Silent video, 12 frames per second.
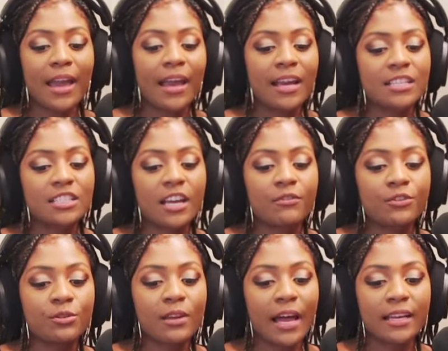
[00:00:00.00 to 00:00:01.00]
and if
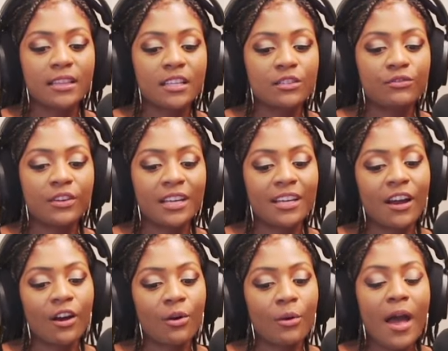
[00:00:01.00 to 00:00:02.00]
you like this
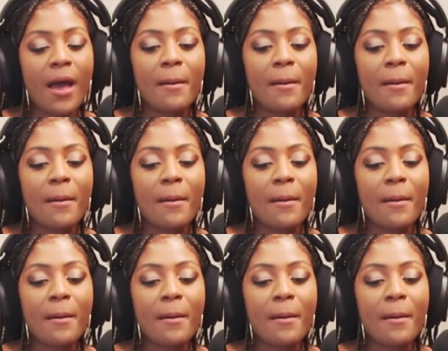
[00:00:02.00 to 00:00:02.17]
video